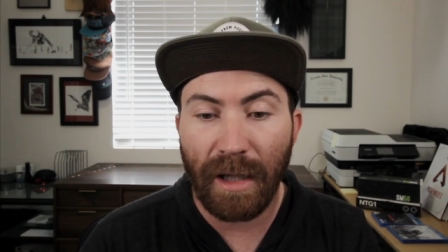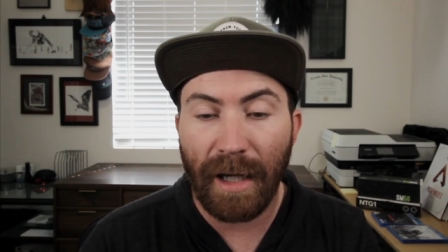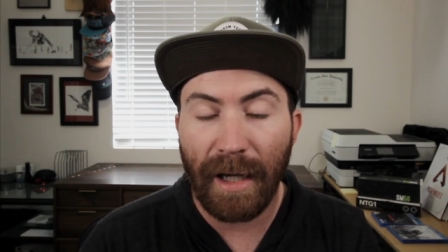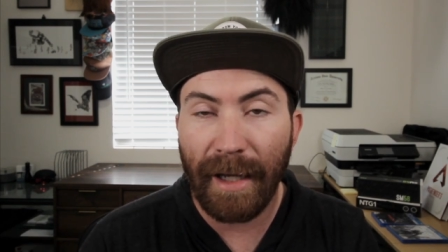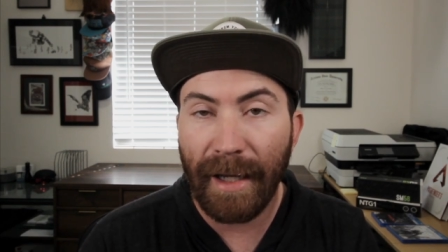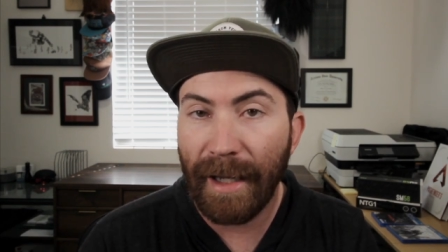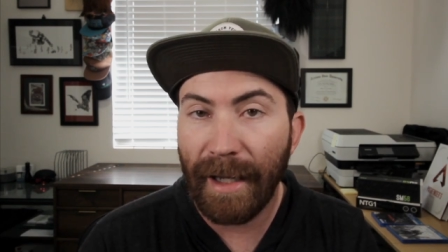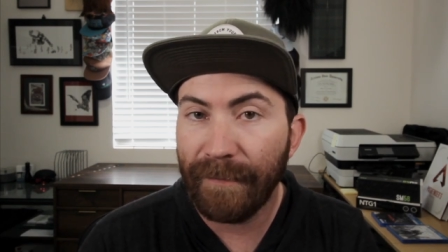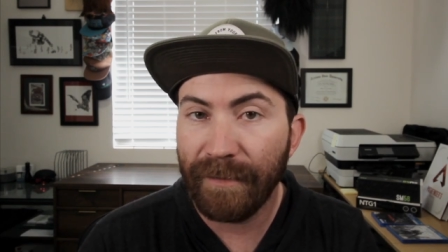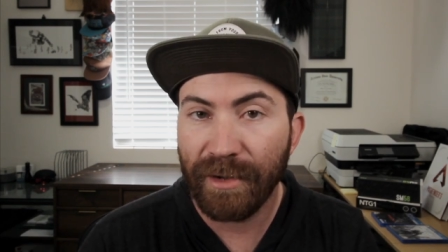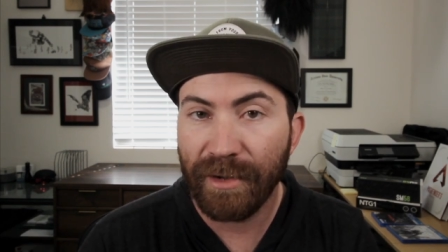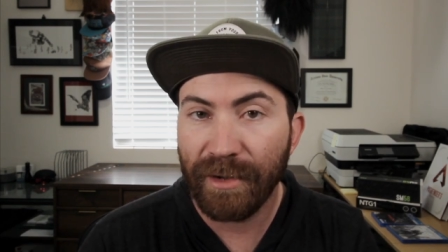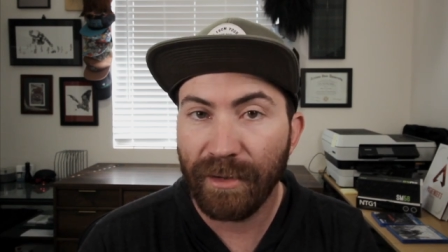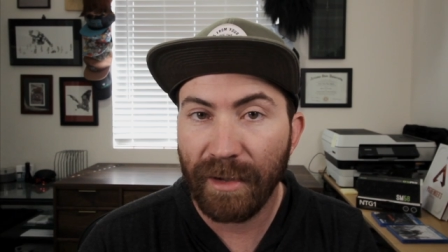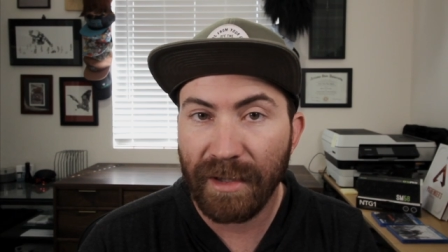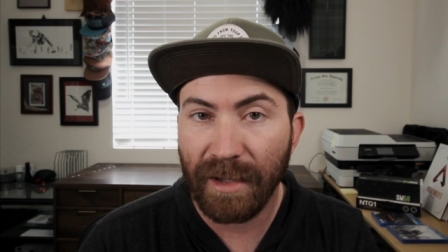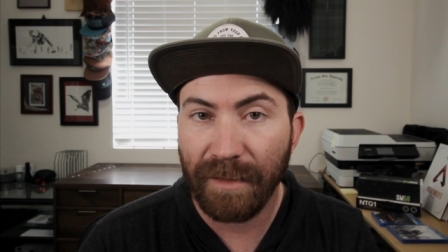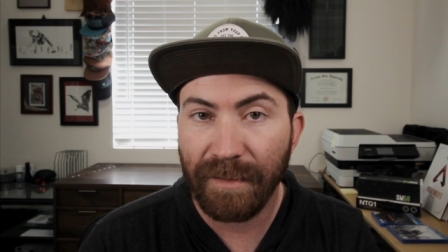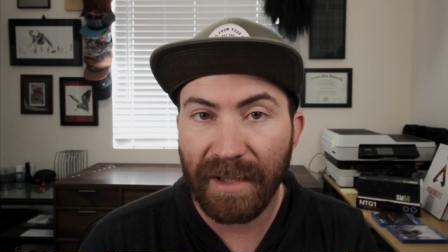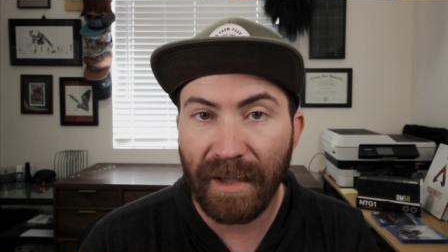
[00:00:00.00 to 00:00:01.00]
I have a Shure
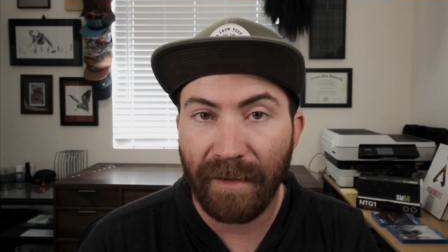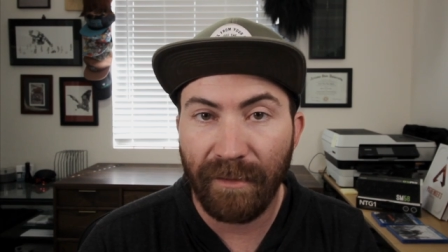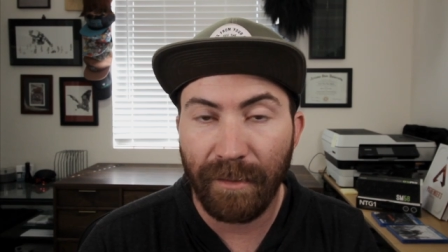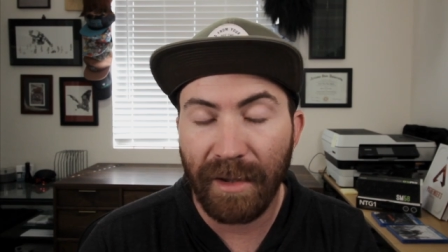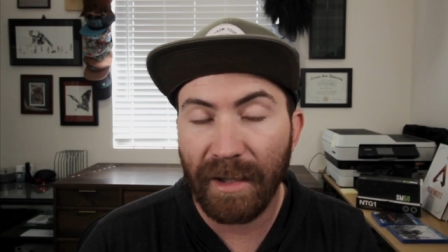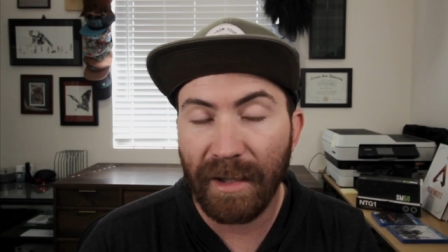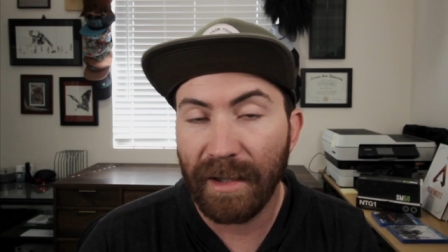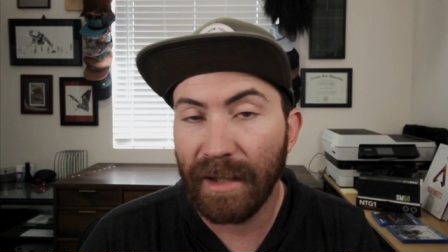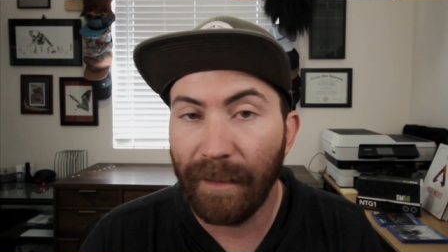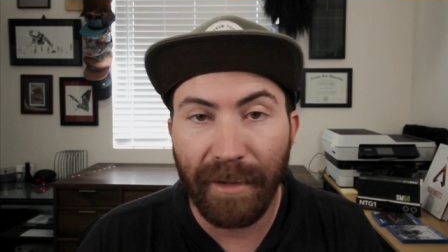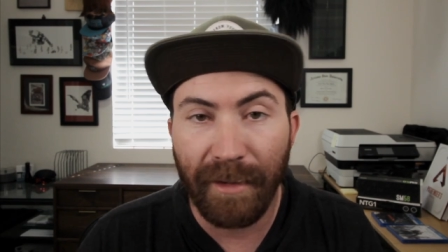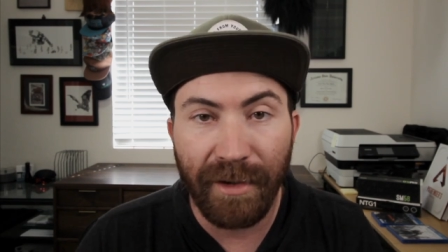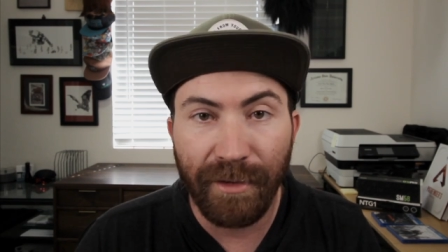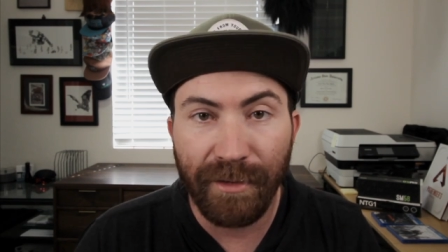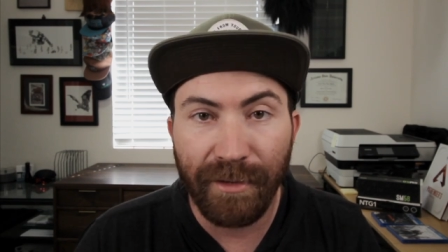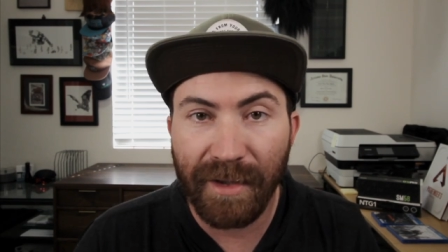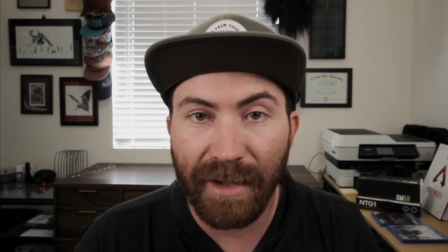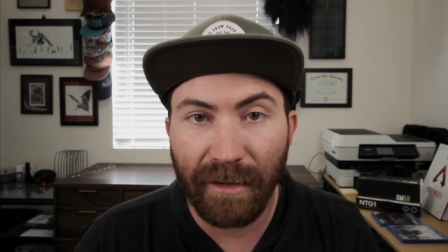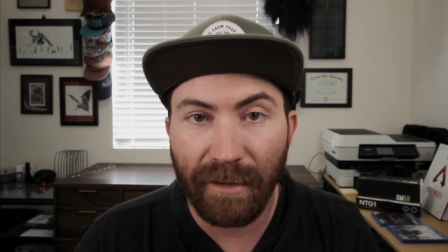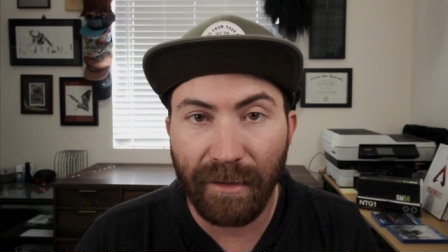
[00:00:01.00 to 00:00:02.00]
SM7B and I've been
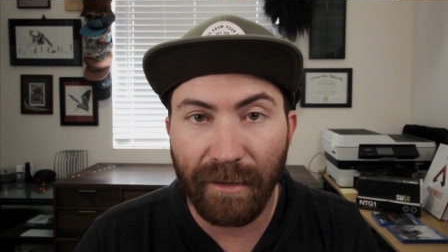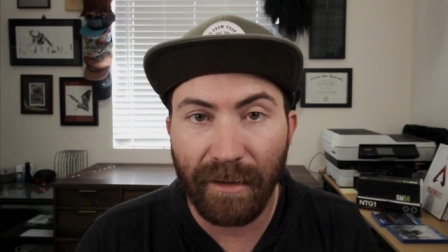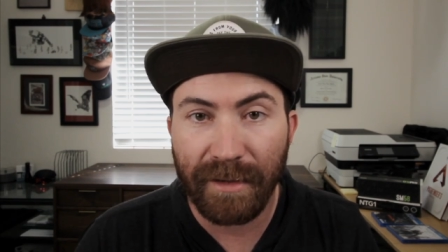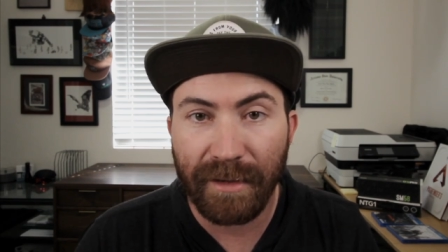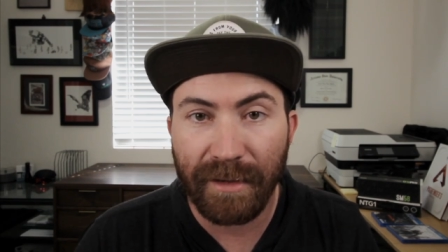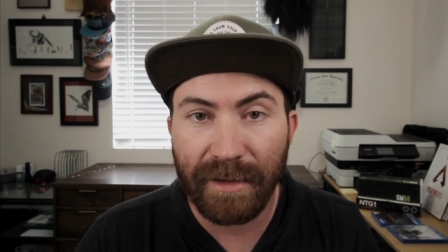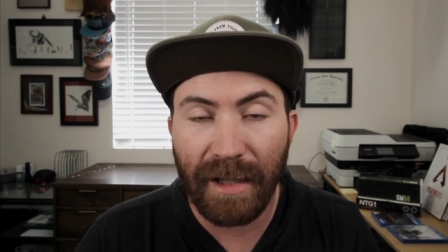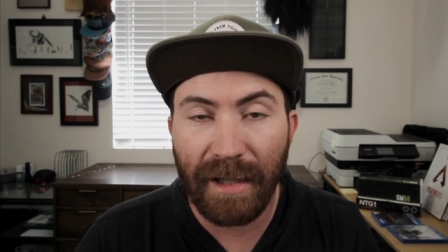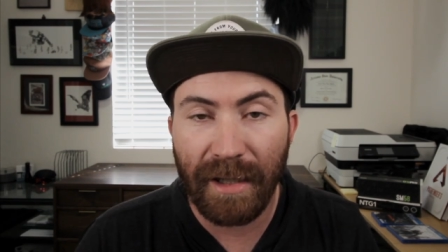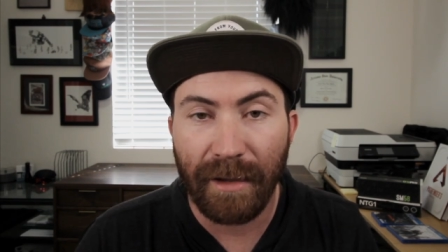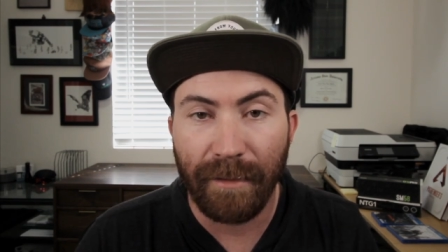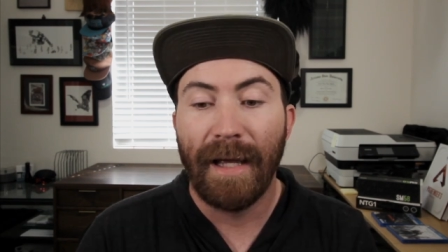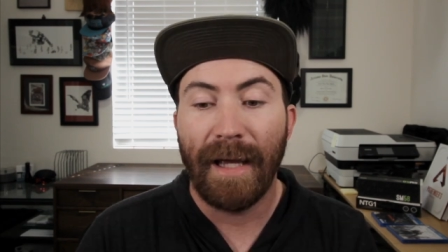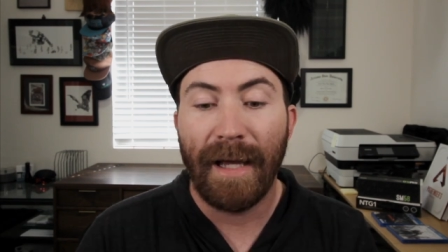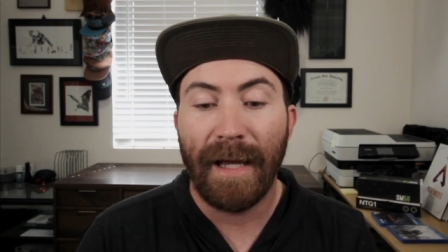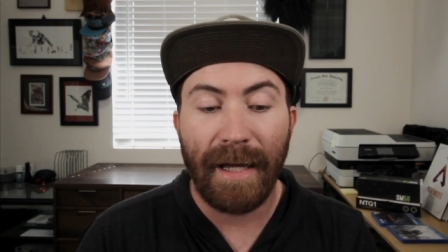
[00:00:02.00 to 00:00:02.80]
using it a long time.